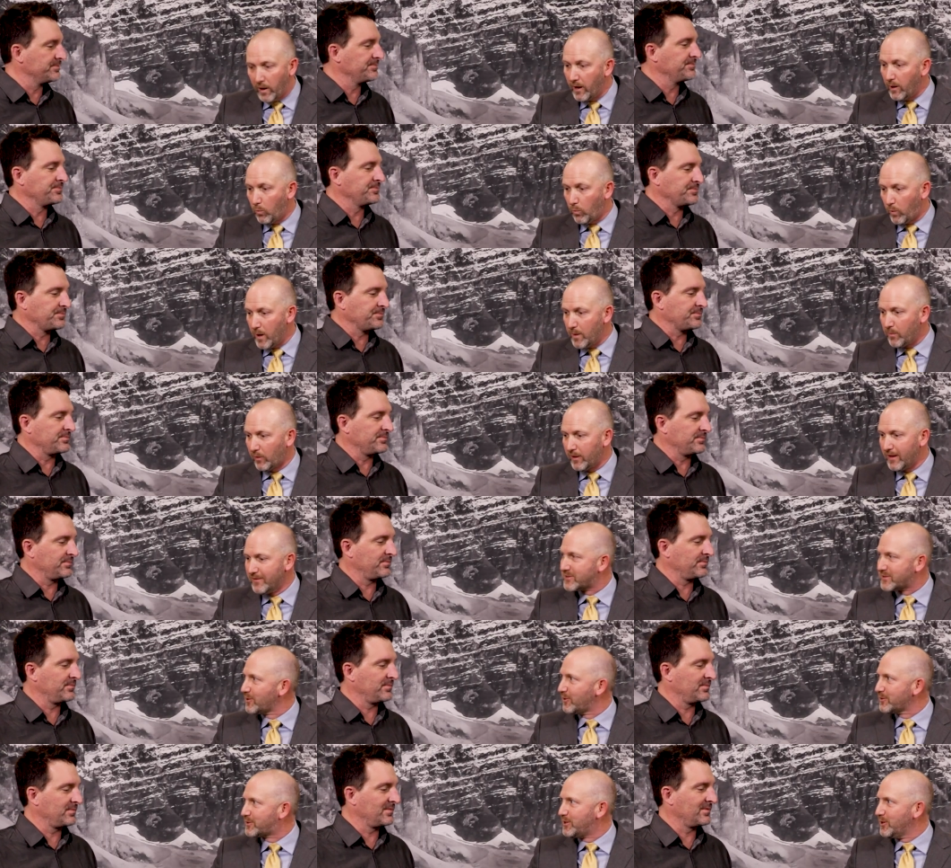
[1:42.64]
Speaker 1: We we believe
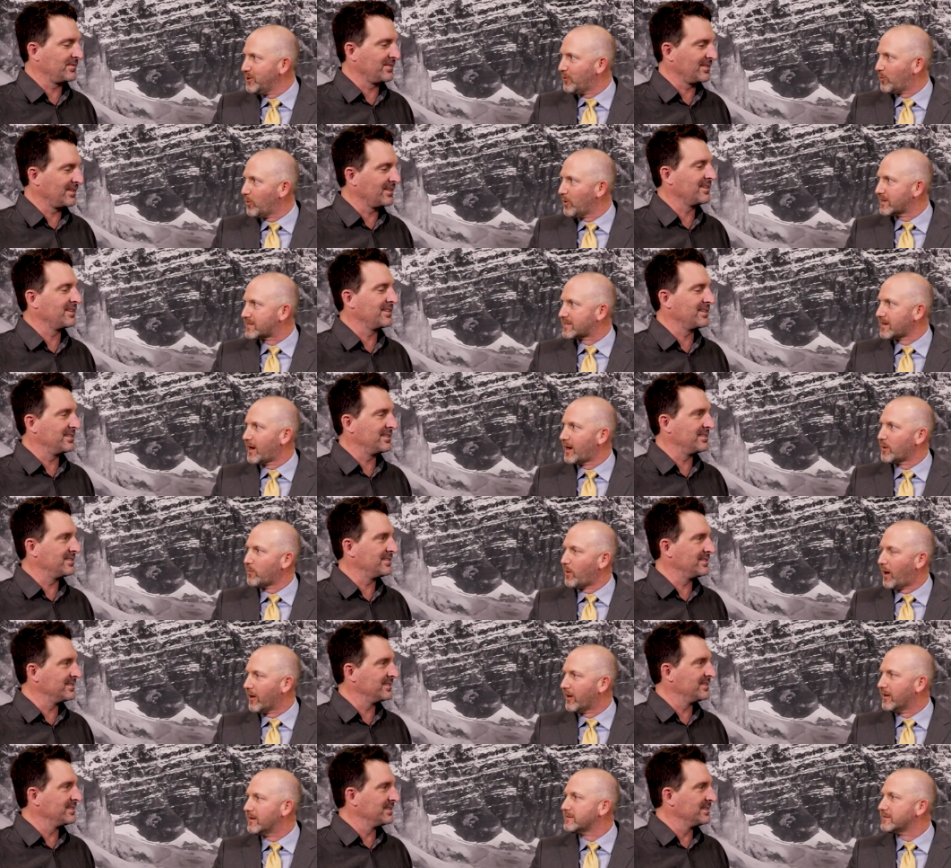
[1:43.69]
so too. We're excited
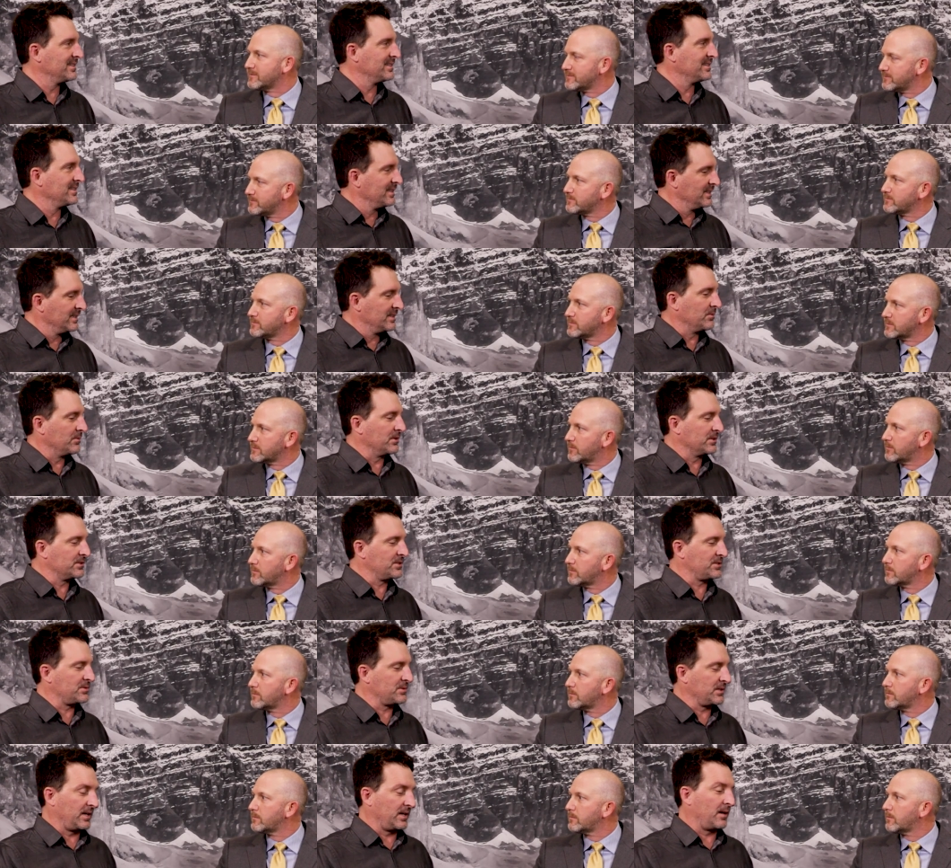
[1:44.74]
about it.
Speaker 2: Well,
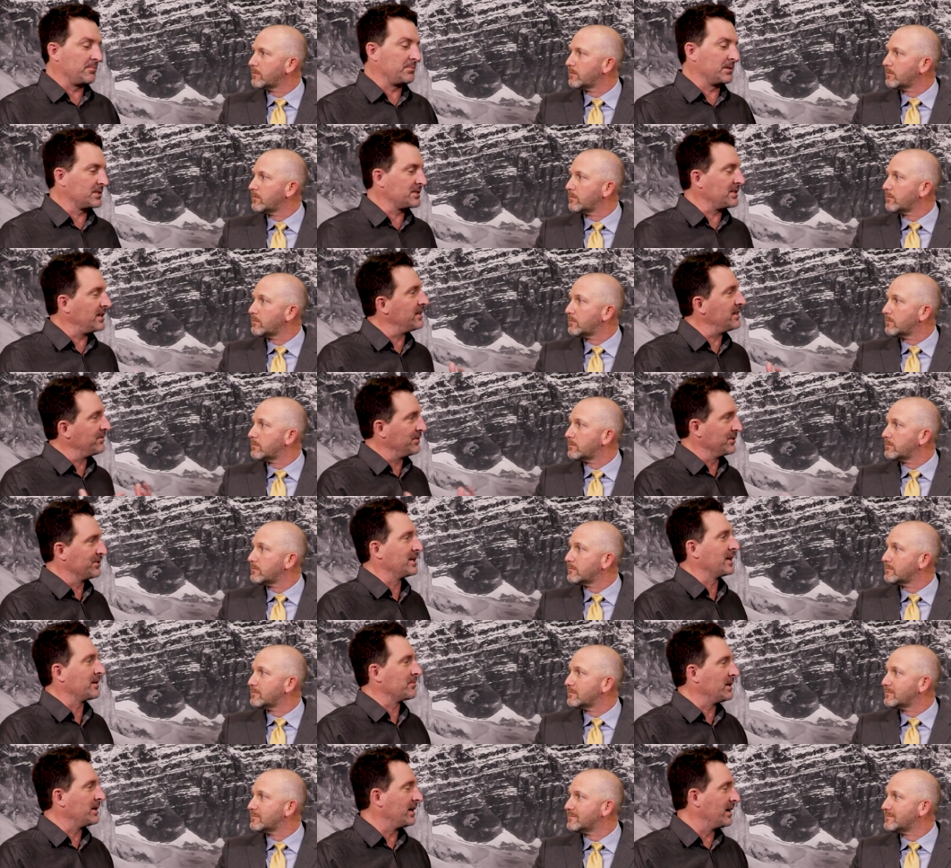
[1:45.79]
just uh, I'd be excited if you
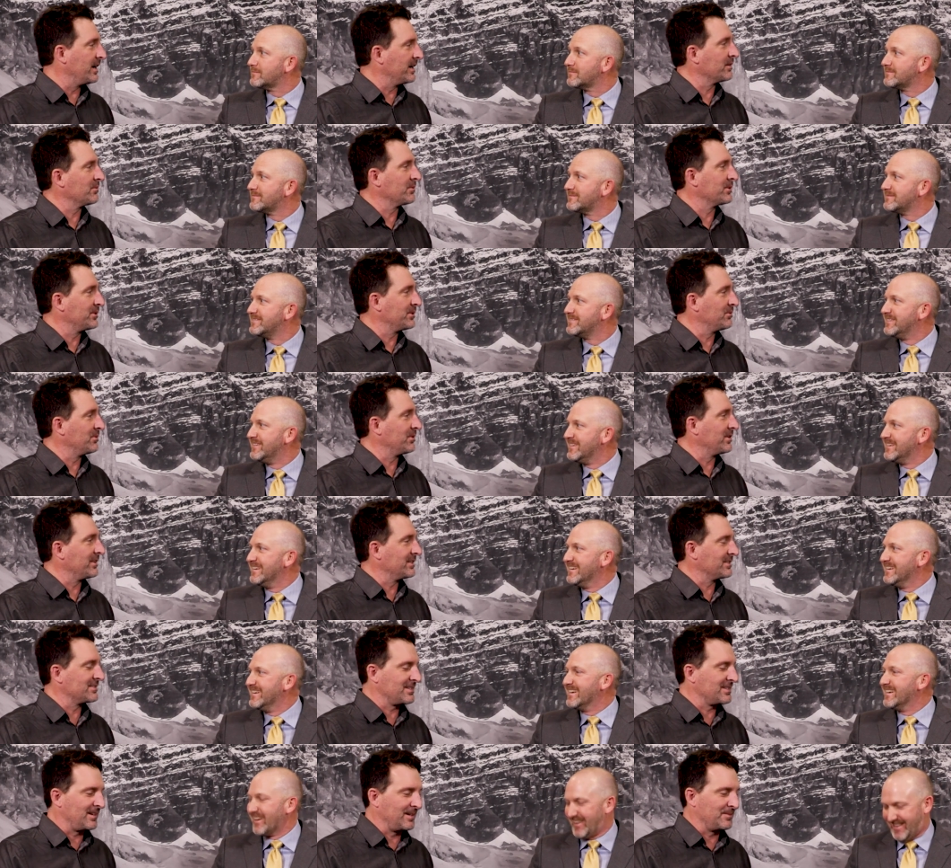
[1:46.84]
take me out hunting with you one of
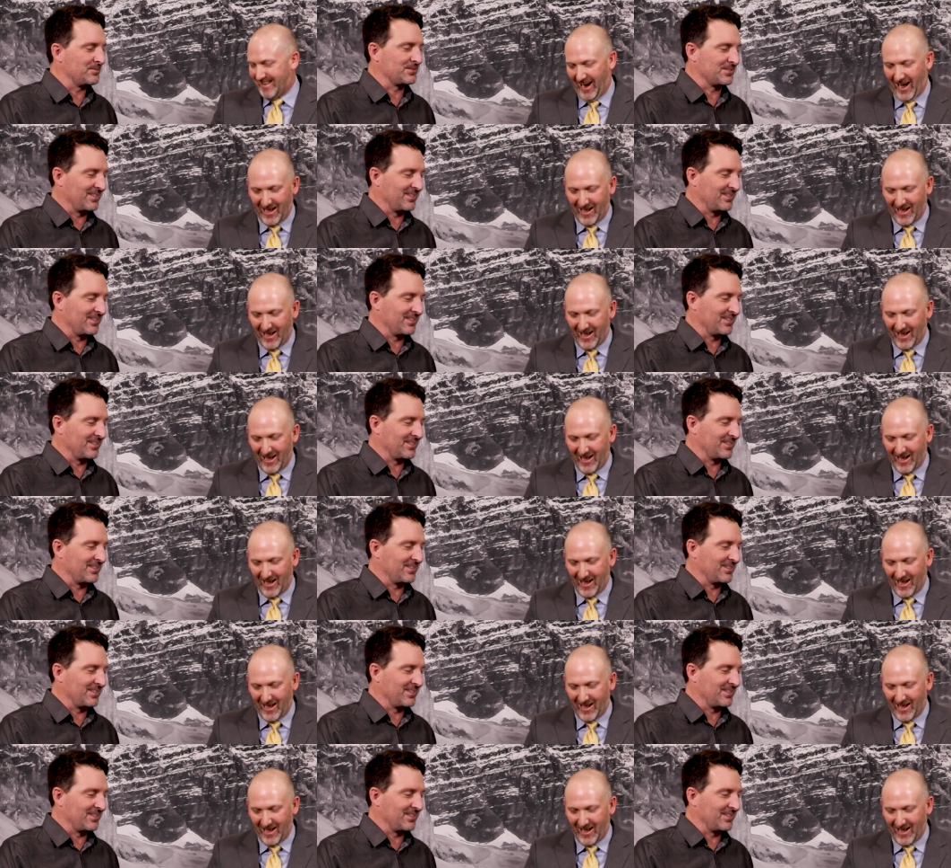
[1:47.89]
these times.